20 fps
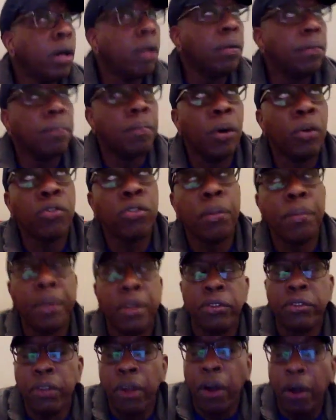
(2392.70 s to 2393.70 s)
most of it
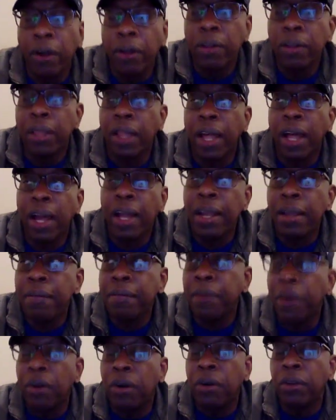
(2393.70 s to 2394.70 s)
is on live
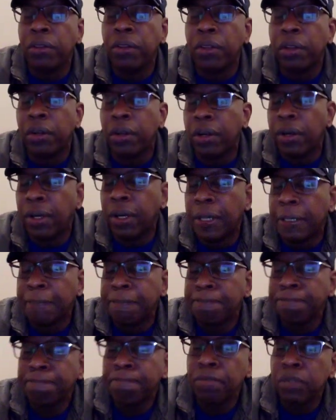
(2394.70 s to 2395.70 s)
on the
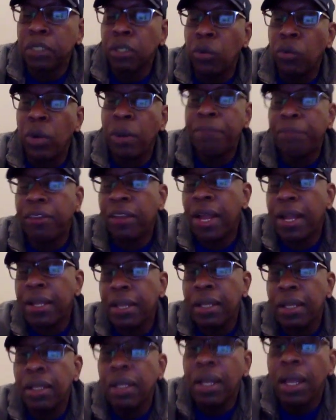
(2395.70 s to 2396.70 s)

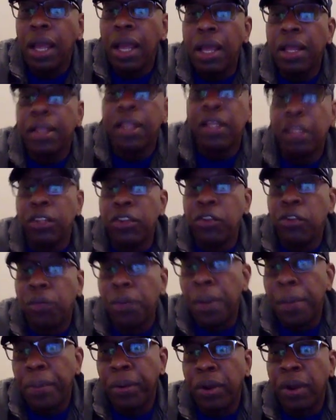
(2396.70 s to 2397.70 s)
website, and then the
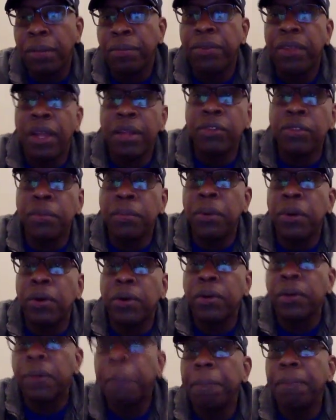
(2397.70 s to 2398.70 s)
newspaper comes out
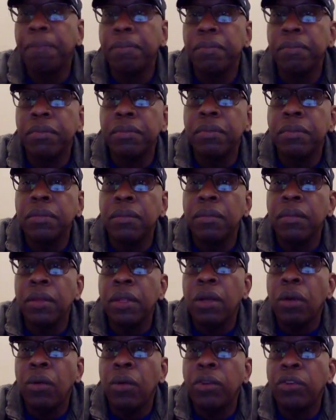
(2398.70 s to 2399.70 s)
tomorrow.
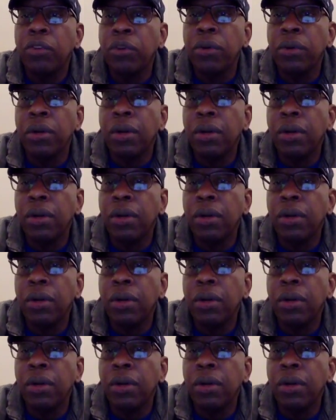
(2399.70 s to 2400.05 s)
What's going on,